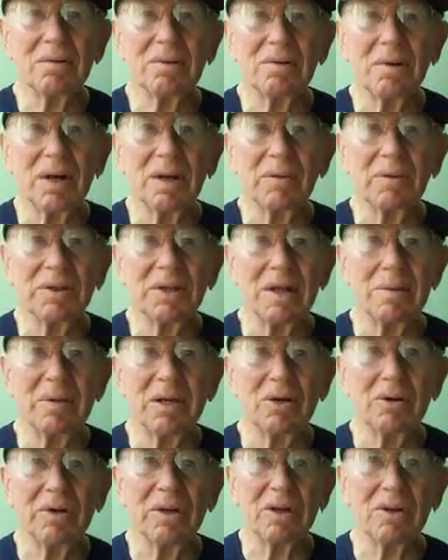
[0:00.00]
Well, let me
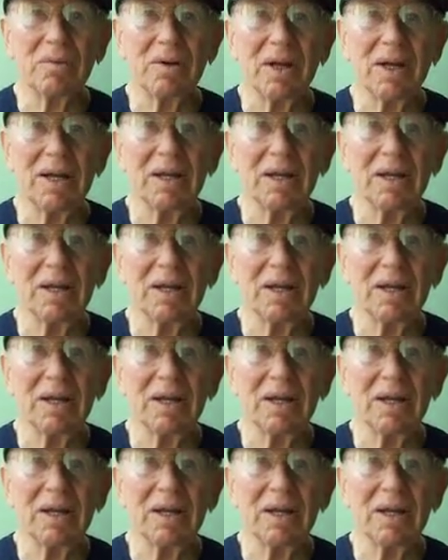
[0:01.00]
know when you're ready.